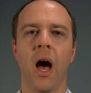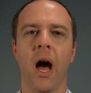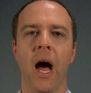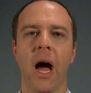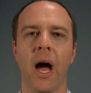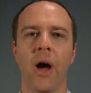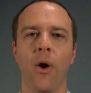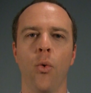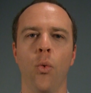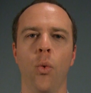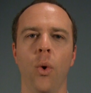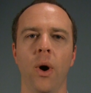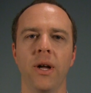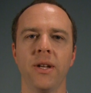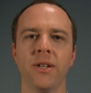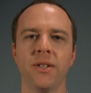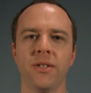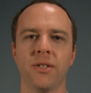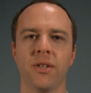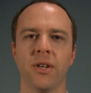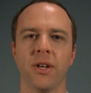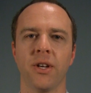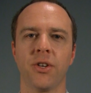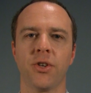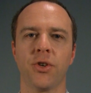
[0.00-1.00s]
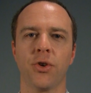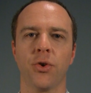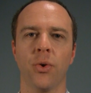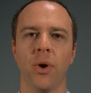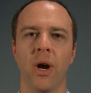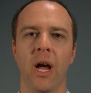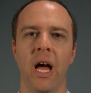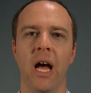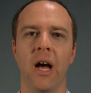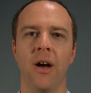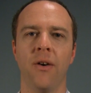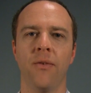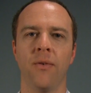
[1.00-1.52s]
I want to
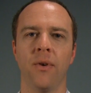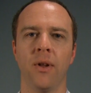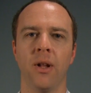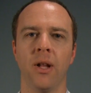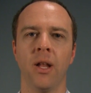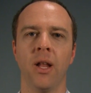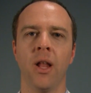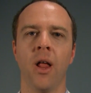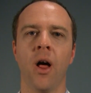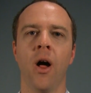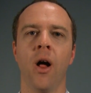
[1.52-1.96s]
travel